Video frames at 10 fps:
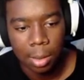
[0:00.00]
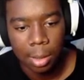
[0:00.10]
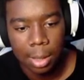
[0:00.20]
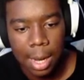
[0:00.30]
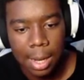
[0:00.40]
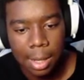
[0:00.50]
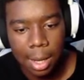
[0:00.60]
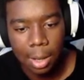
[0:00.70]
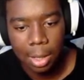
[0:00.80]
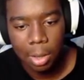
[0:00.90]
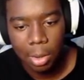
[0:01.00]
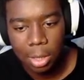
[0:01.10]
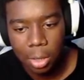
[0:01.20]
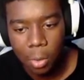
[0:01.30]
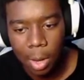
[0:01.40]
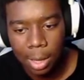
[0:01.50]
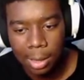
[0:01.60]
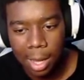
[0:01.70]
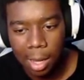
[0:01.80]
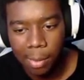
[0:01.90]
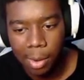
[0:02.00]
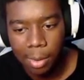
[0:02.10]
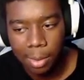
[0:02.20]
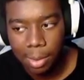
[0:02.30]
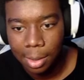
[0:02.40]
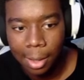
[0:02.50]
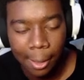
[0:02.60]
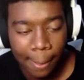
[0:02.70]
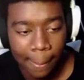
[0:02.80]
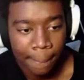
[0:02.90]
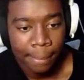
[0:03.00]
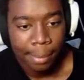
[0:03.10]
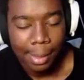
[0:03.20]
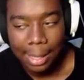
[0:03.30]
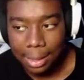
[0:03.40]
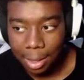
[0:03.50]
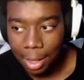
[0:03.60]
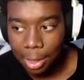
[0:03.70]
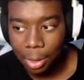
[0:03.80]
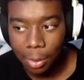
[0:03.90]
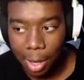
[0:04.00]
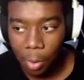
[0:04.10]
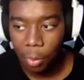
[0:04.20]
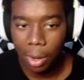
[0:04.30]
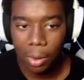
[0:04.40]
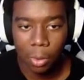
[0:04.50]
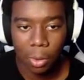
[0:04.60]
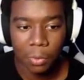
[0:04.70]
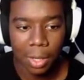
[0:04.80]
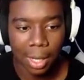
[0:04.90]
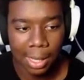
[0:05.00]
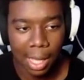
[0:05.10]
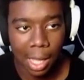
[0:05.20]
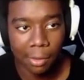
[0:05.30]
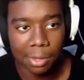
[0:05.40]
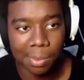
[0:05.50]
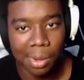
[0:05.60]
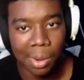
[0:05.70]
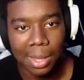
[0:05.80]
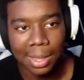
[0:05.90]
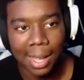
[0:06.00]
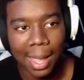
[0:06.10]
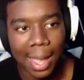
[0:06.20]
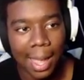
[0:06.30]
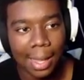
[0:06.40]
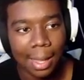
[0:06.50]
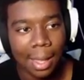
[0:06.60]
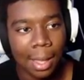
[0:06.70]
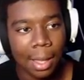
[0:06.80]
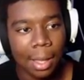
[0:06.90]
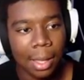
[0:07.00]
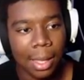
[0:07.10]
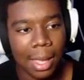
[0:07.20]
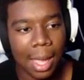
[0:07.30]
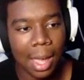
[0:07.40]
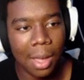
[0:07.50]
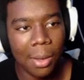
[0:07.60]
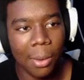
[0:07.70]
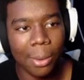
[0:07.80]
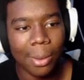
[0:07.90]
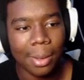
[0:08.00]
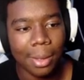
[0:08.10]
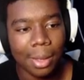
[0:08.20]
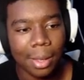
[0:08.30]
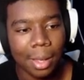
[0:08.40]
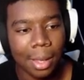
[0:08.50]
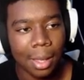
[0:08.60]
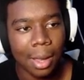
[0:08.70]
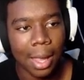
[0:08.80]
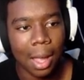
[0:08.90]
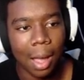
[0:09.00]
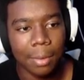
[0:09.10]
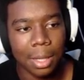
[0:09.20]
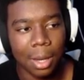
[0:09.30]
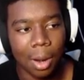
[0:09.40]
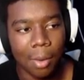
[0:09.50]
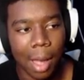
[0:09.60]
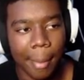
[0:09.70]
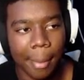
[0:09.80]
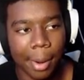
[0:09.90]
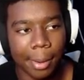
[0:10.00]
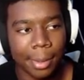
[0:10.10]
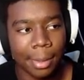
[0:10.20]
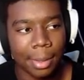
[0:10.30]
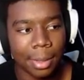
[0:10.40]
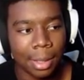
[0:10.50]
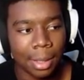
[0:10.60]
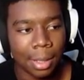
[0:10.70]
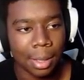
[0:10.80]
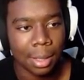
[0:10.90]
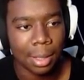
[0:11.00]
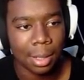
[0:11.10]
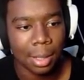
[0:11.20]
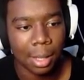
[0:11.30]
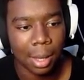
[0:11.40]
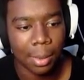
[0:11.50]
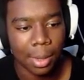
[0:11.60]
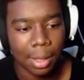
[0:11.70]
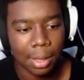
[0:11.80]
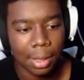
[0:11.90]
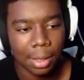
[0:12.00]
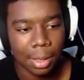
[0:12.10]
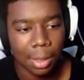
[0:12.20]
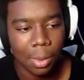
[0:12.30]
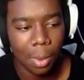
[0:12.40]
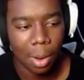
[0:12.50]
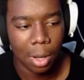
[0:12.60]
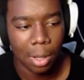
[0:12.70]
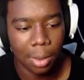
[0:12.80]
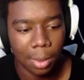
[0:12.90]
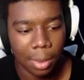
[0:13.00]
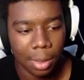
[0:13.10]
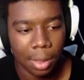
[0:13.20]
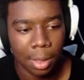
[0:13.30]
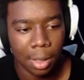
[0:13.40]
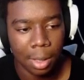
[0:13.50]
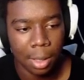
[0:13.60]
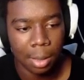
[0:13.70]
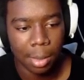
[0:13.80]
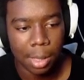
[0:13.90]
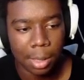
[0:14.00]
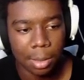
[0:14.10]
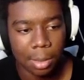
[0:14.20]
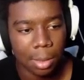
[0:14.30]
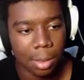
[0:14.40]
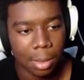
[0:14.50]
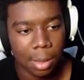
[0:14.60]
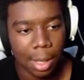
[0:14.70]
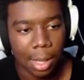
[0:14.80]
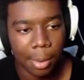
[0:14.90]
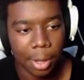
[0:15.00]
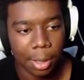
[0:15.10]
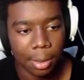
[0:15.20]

They, they only told us to do one thing, bro. It's an underground railroad for gloves, bro. What the heck? Ew! Okay, obviously you're a rabbit, bro. Like, what? Who are you? Please, elaborate.